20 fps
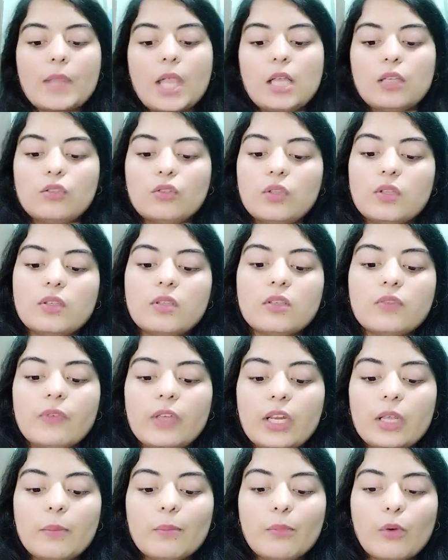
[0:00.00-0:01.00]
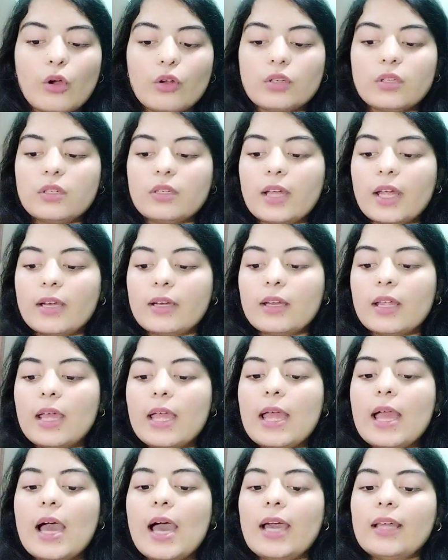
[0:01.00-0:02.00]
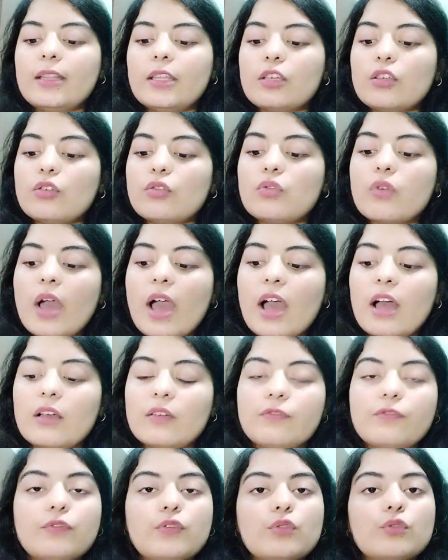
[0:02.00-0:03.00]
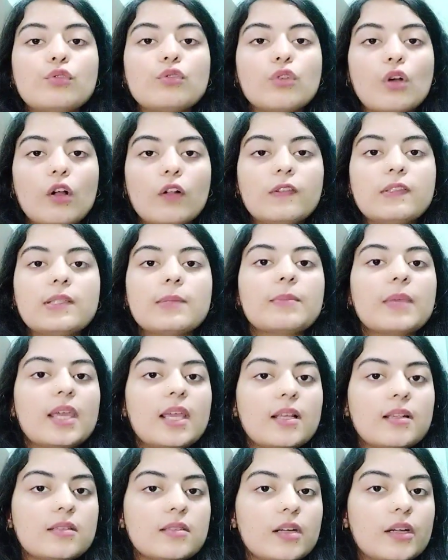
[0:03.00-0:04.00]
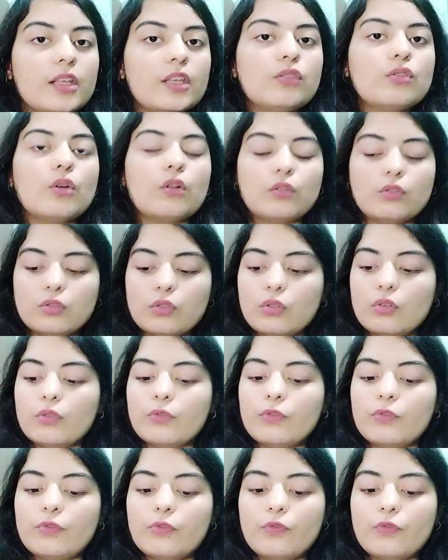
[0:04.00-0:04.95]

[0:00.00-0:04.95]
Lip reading: so this is very important, and I think you have to solve some case studies also